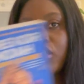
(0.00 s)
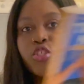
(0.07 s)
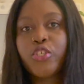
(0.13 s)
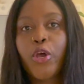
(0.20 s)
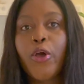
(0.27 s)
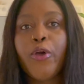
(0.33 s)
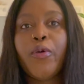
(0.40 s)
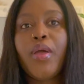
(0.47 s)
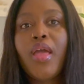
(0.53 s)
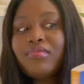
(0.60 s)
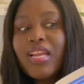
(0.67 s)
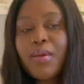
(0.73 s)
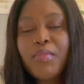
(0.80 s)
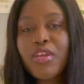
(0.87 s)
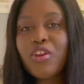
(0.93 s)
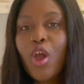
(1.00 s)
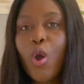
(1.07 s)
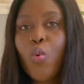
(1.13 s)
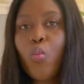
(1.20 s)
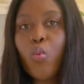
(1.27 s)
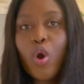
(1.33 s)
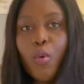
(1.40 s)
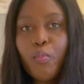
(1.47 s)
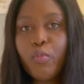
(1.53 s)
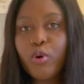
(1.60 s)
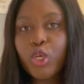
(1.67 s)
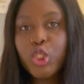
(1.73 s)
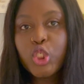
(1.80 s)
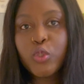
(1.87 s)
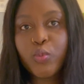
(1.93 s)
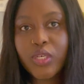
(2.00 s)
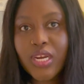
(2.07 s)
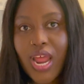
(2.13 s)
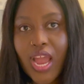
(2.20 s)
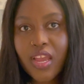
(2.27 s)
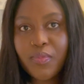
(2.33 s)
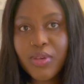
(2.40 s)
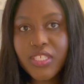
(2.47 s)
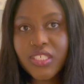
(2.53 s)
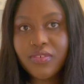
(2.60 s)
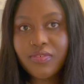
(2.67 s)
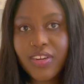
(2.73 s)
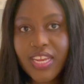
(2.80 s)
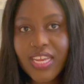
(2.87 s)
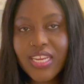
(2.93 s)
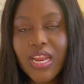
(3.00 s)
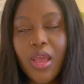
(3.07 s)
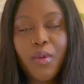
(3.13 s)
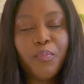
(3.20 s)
So let me know what books you would like me to read.